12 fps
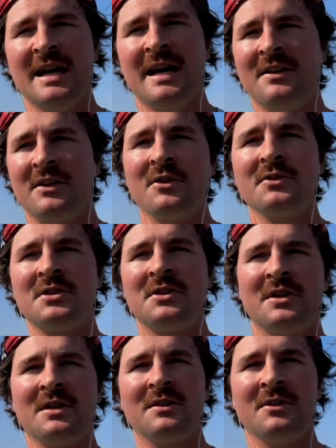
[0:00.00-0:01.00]
I think those are
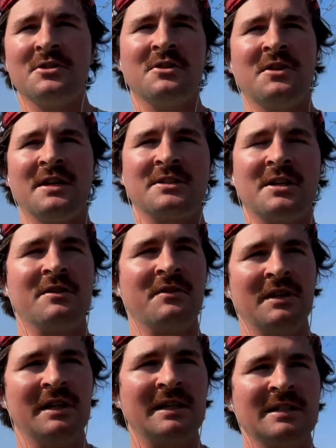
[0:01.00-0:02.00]
the things that are
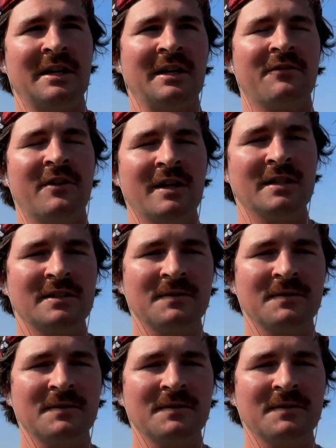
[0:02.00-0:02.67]
really exciting for us.